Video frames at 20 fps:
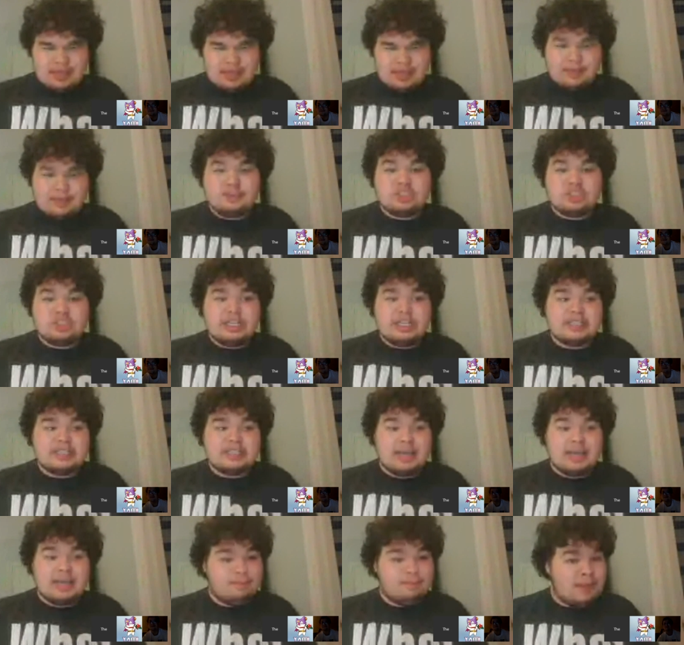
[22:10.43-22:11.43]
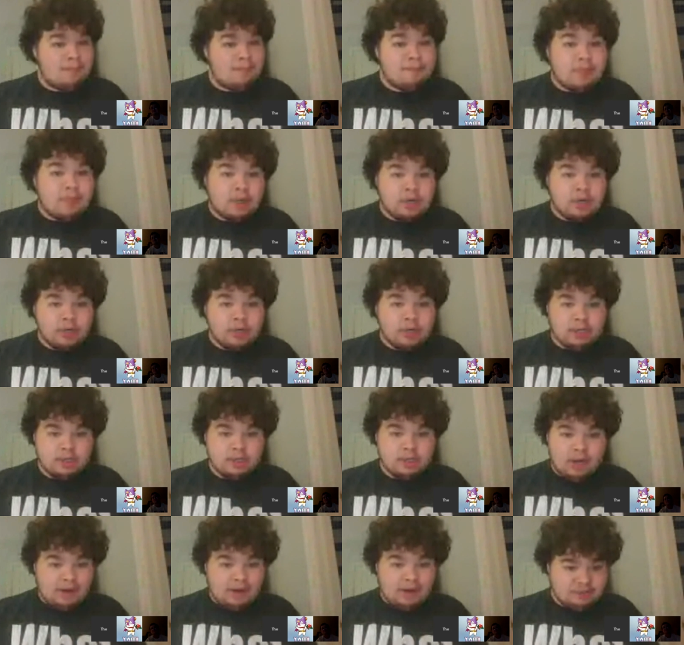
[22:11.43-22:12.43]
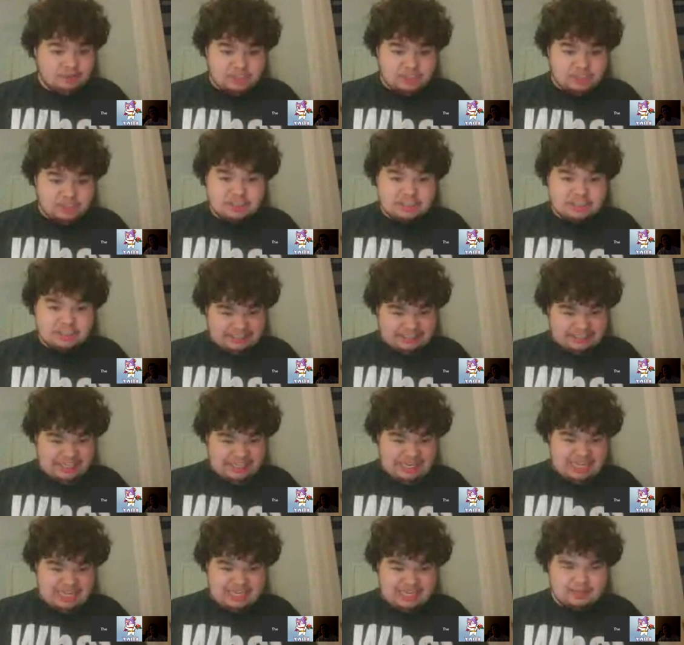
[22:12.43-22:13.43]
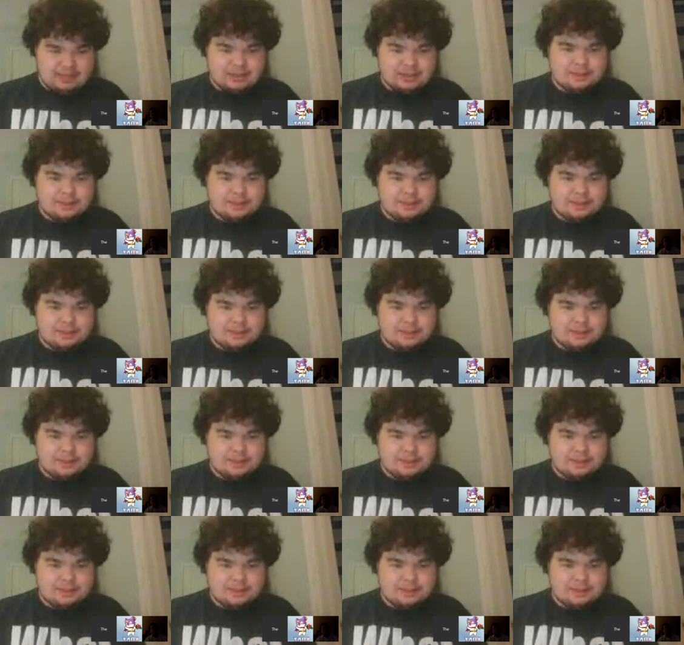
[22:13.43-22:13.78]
if she is a member of the Justice League,